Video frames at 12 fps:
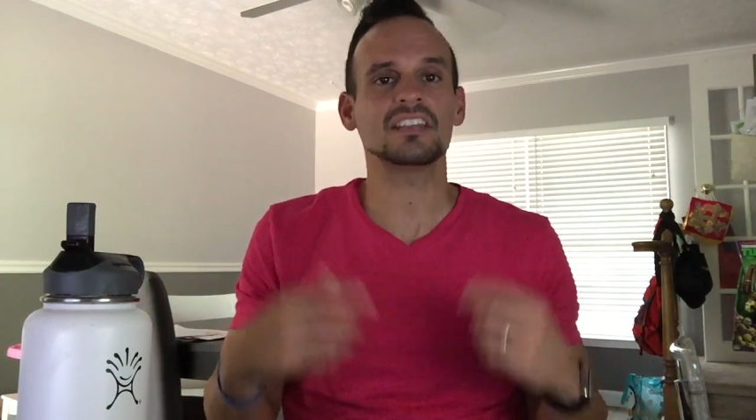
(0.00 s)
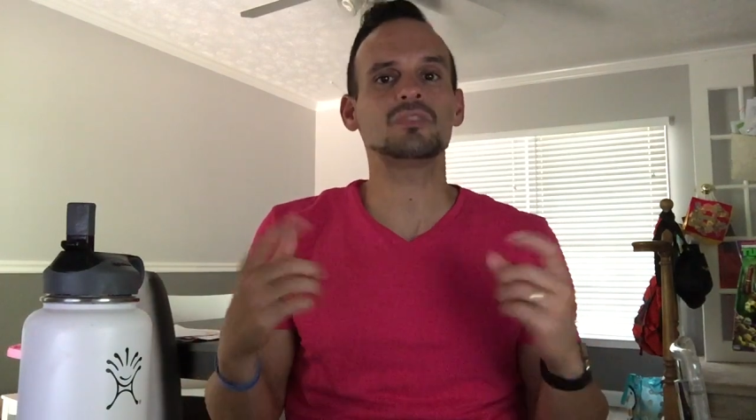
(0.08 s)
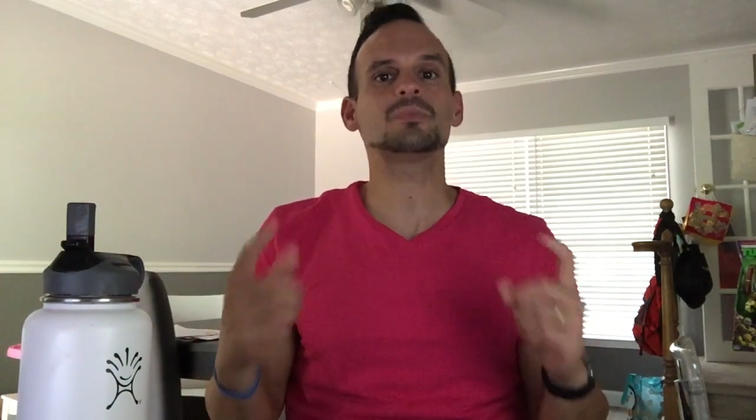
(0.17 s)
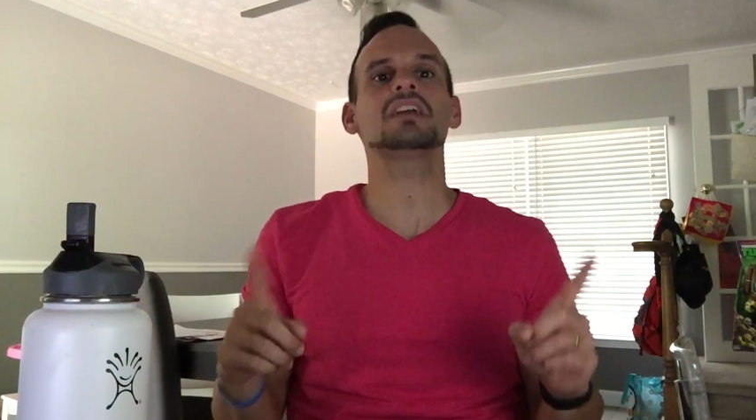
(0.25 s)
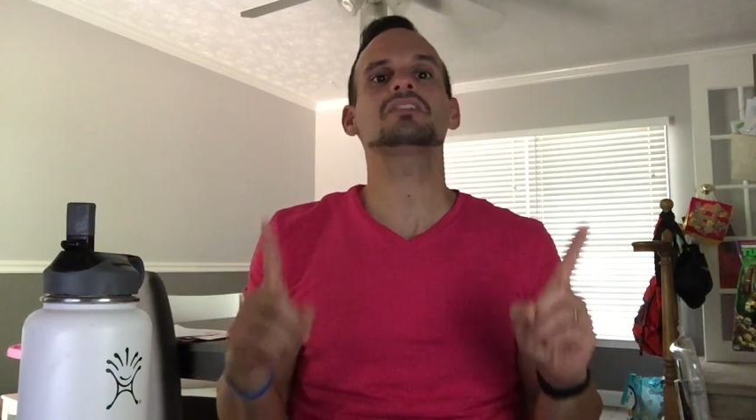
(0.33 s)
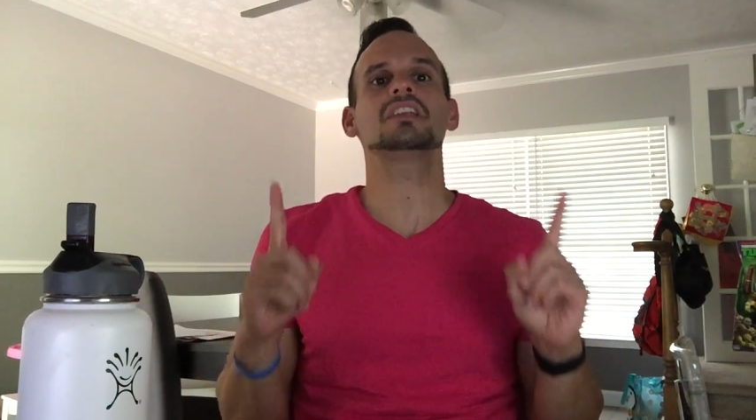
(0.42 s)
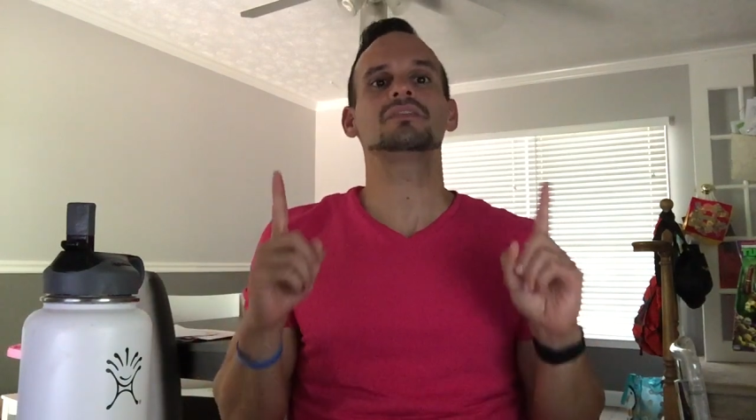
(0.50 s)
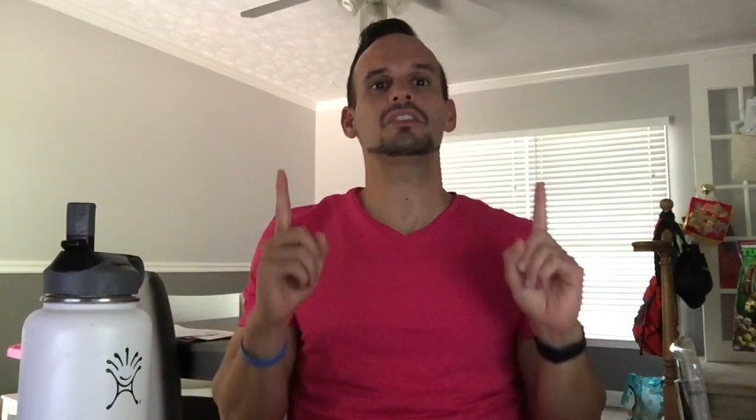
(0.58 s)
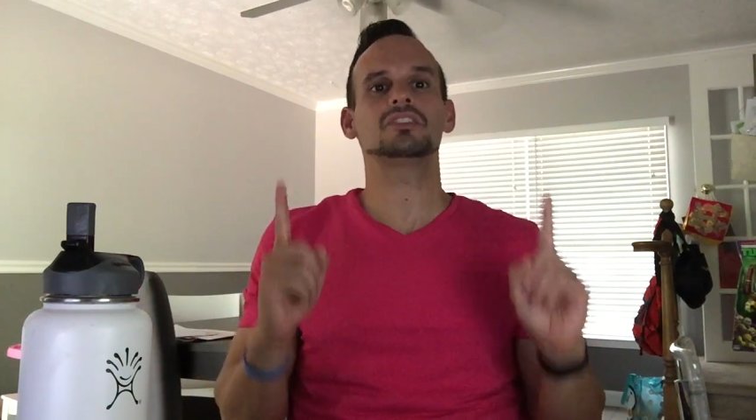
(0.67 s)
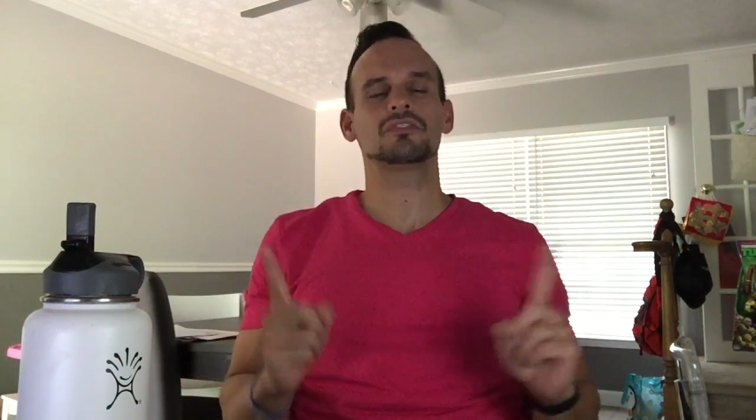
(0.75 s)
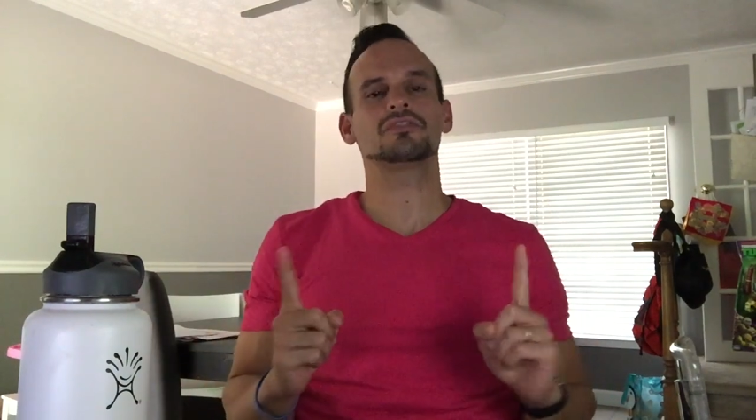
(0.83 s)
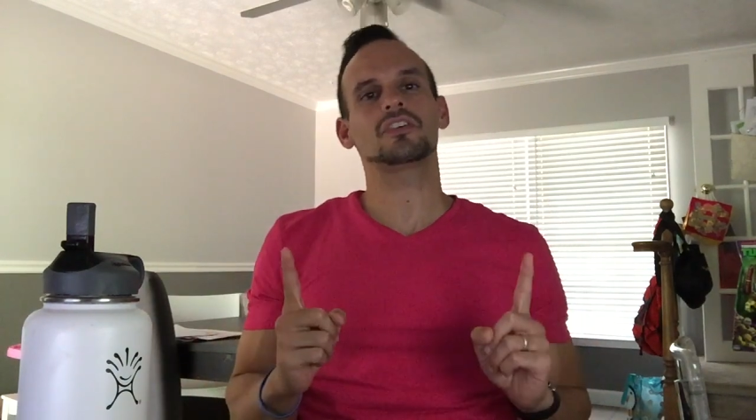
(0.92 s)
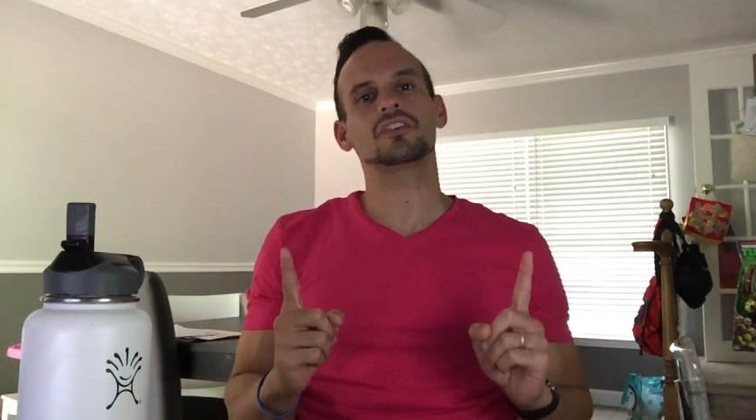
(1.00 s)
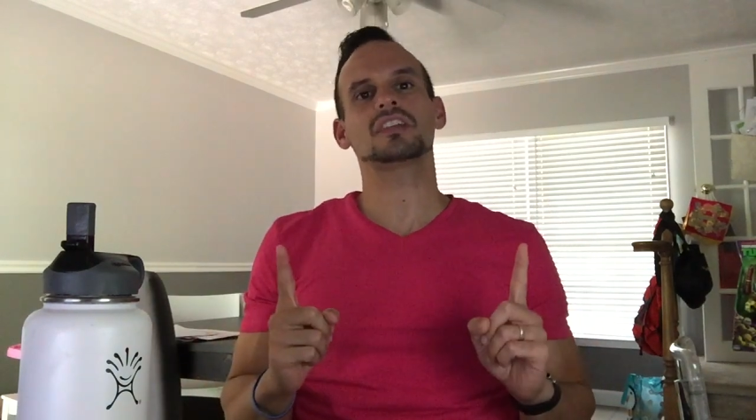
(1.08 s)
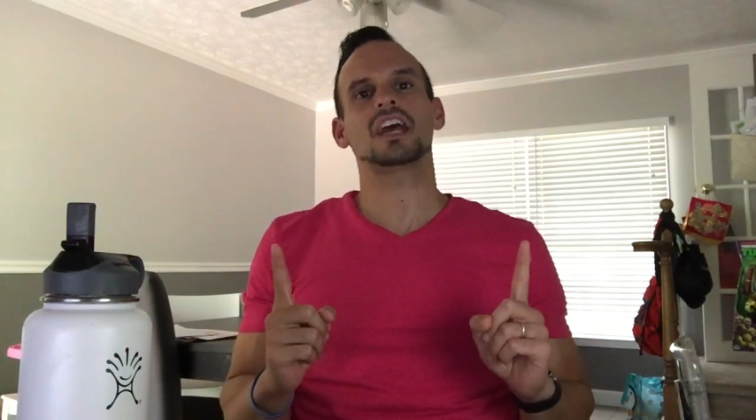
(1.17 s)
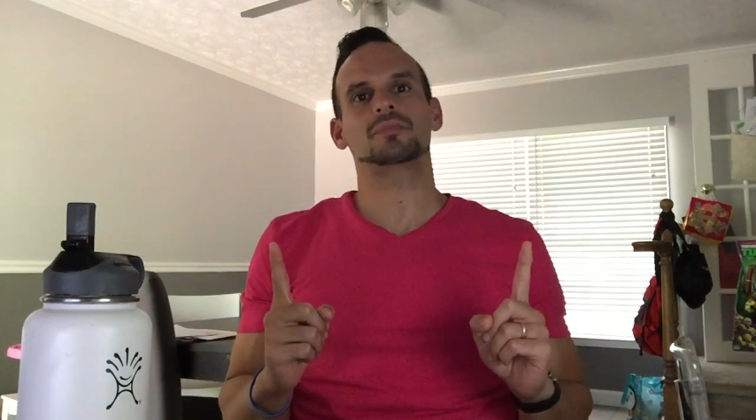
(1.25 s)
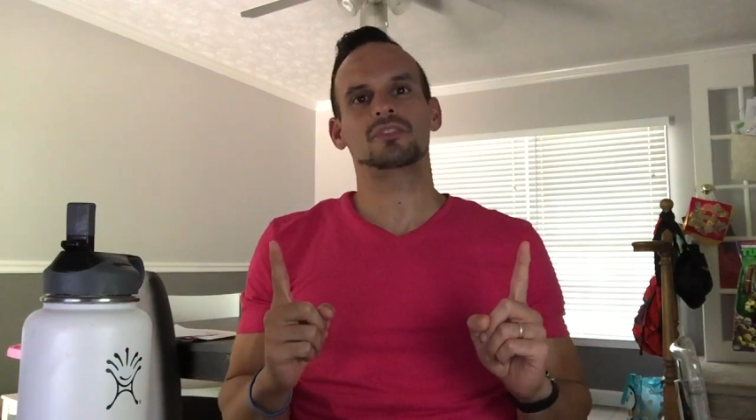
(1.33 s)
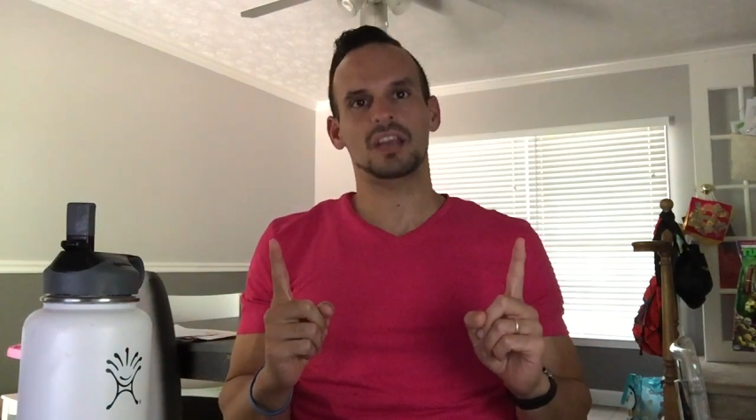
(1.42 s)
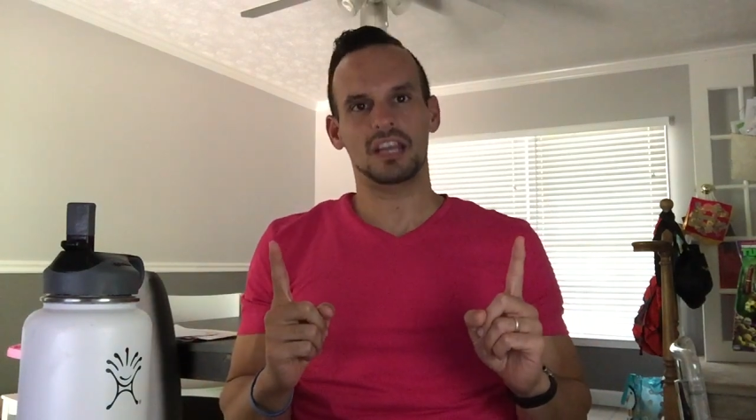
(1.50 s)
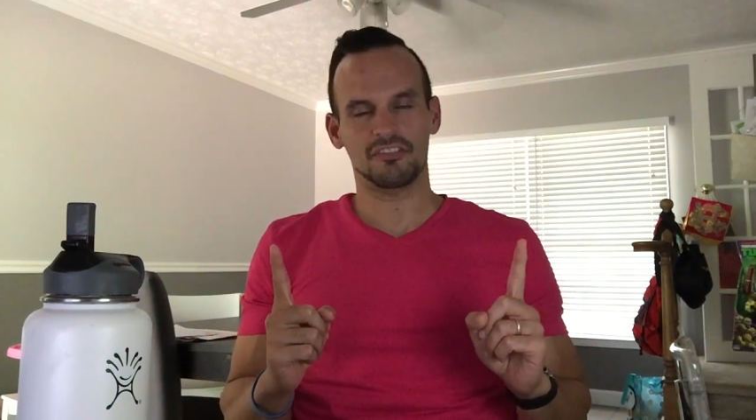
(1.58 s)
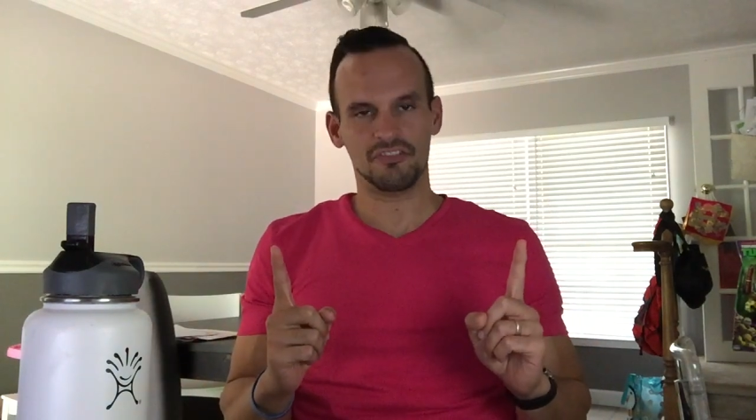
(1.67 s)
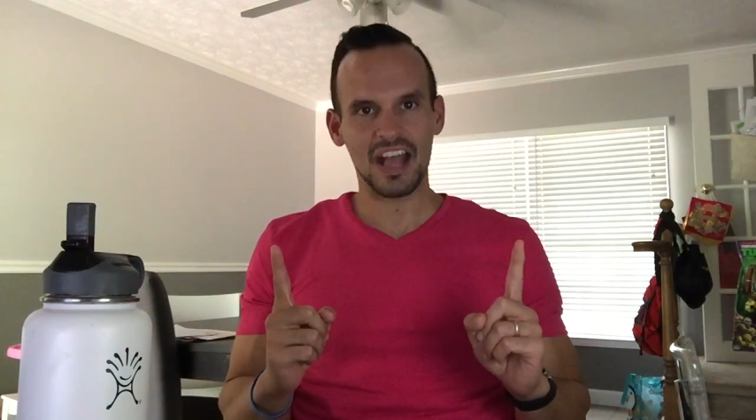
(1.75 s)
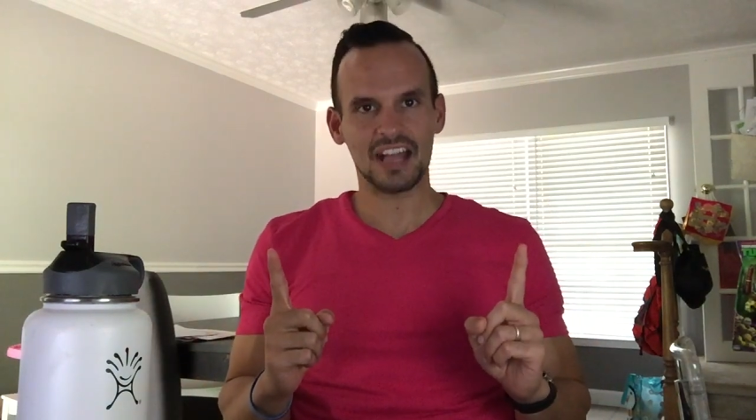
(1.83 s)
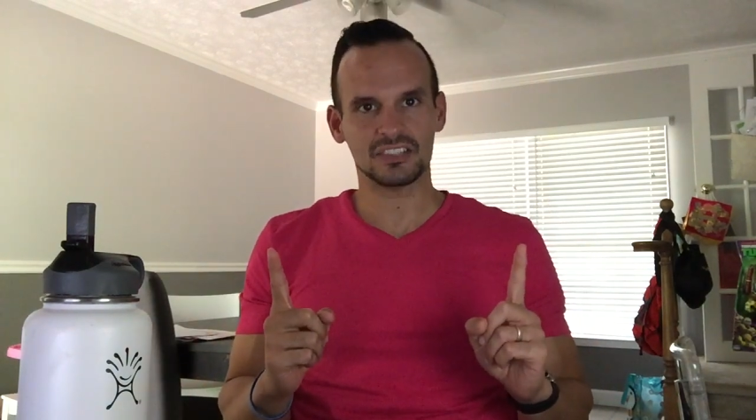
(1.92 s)
especially if it's your first time training
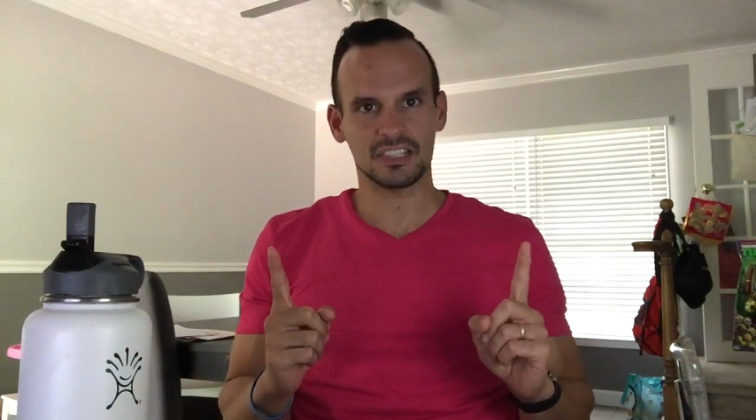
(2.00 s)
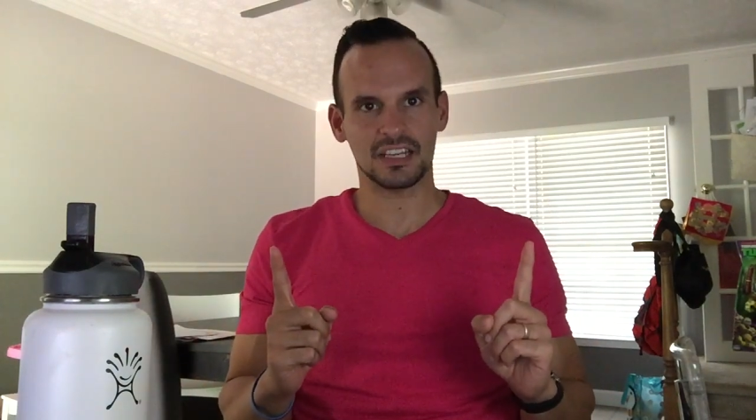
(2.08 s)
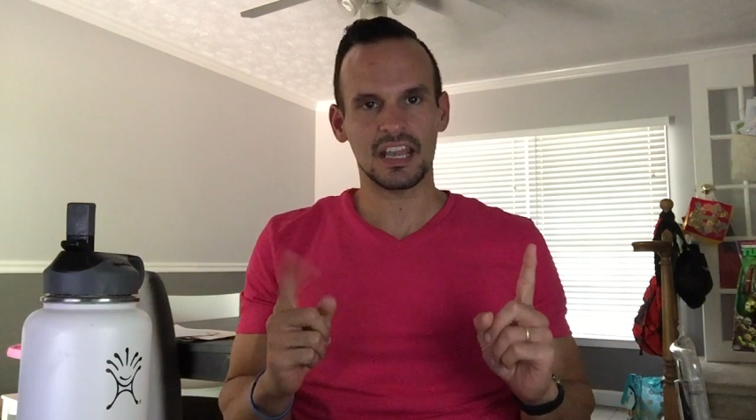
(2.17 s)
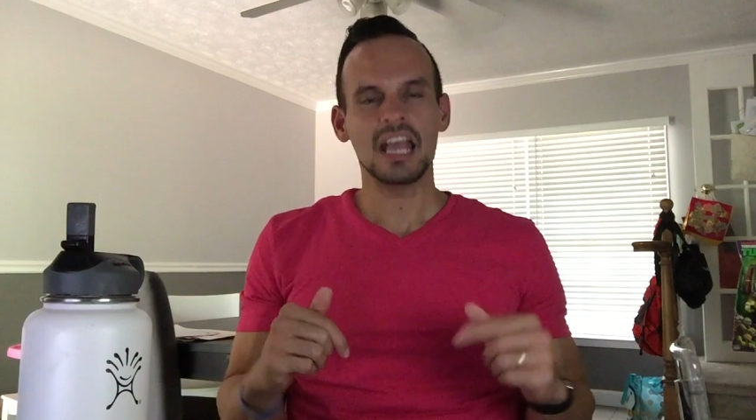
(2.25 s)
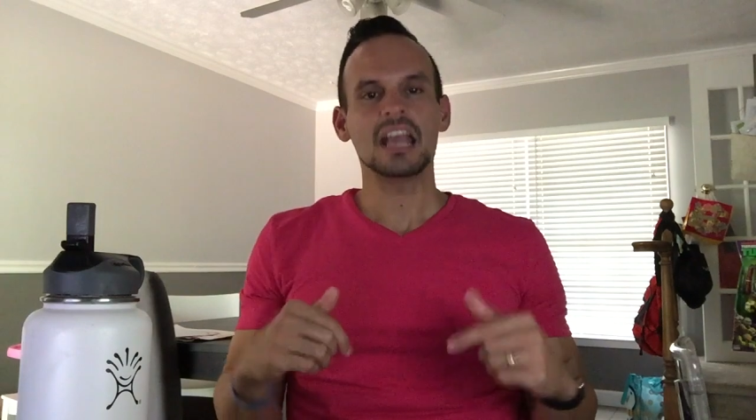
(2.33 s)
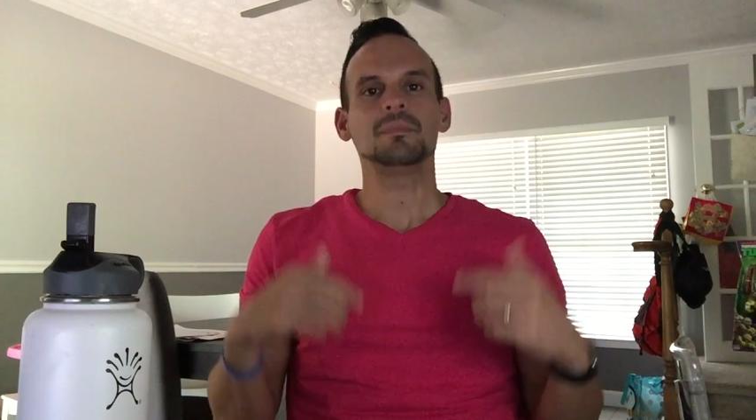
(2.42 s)
fasted.